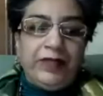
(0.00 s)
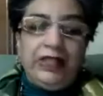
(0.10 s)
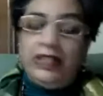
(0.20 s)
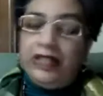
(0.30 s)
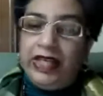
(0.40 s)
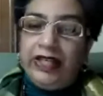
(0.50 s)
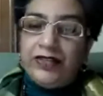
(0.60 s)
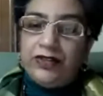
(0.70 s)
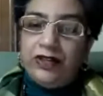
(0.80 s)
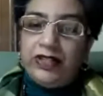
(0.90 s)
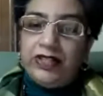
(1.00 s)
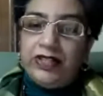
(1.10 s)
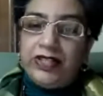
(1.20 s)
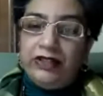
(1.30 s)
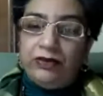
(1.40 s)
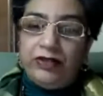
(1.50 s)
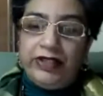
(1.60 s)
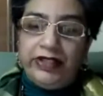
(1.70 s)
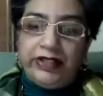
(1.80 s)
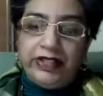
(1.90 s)
learning astrology
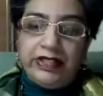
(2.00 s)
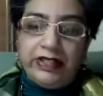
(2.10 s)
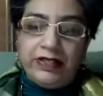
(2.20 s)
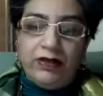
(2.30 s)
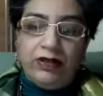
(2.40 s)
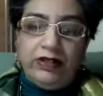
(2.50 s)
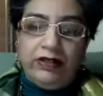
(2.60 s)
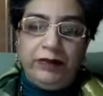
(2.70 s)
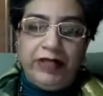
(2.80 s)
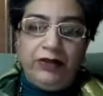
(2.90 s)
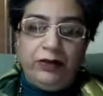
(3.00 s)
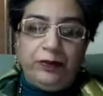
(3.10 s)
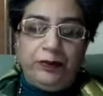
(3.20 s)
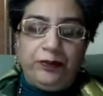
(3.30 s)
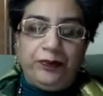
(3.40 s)
through the years has not been to